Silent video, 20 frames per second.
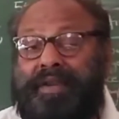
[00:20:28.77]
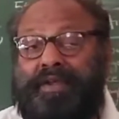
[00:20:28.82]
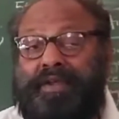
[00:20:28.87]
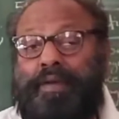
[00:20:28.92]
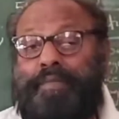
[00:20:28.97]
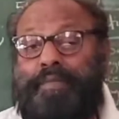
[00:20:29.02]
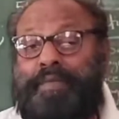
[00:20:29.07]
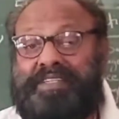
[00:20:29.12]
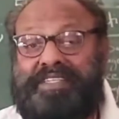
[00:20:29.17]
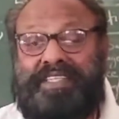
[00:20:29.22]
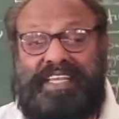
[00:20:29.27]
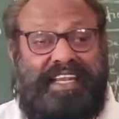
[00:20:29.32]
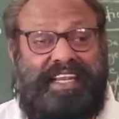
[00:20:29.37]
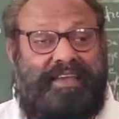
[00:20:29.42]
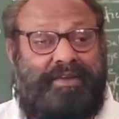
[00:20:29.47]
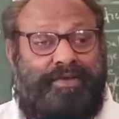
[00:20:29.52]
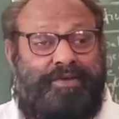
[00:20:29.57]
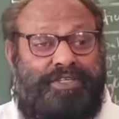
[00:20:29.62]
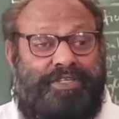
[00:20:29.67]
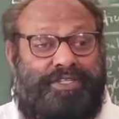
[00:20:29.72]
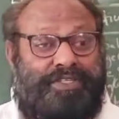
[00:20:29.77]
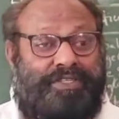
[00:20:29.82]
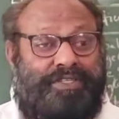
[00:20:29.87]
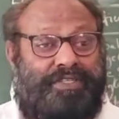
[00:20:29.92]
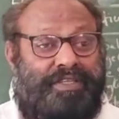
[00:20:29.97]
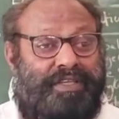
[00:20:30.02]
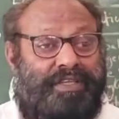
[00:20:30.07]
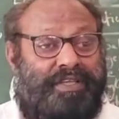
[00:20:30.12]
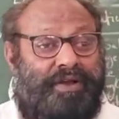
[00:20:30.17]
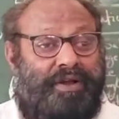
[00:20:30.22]
you are selling goods
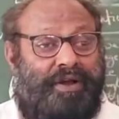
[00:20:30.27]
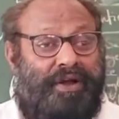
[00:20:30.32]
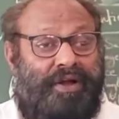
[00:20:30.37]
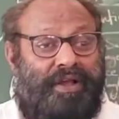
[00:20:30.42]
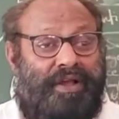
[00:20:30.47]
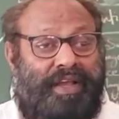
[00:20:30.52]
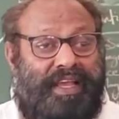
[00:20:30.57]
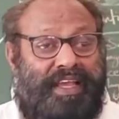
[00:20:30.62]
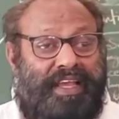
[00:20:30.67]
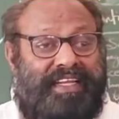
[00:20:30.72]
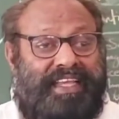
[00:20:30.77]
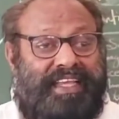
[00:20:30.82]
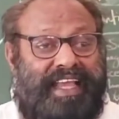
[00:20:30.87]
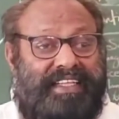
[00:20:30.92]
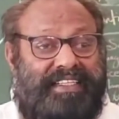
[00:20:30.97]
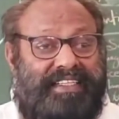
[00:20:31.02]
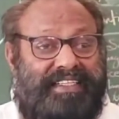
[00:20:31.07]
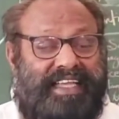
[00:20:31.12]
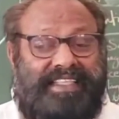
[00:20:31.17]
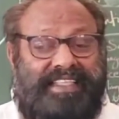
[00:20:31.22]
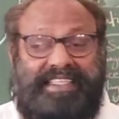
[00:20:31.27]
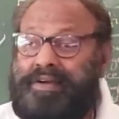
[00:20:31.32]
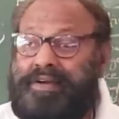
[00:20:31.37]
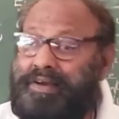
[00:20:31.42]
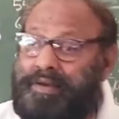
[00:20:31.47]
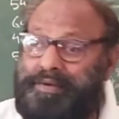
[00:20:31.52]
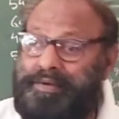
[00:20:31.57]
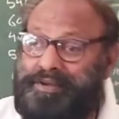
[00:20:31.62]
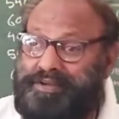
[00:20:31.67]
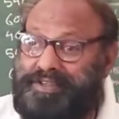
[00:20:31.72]
in cash account
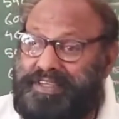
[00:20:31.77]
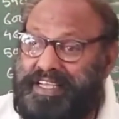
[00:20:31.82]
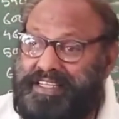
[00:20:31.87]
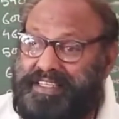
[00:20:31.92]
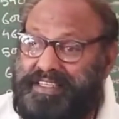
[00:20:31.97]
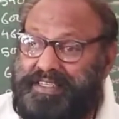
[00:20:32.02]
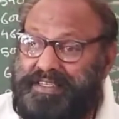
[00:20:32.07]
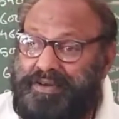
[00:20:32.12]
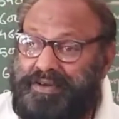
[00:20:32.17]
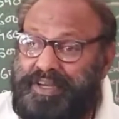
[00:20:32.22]
debit to sales.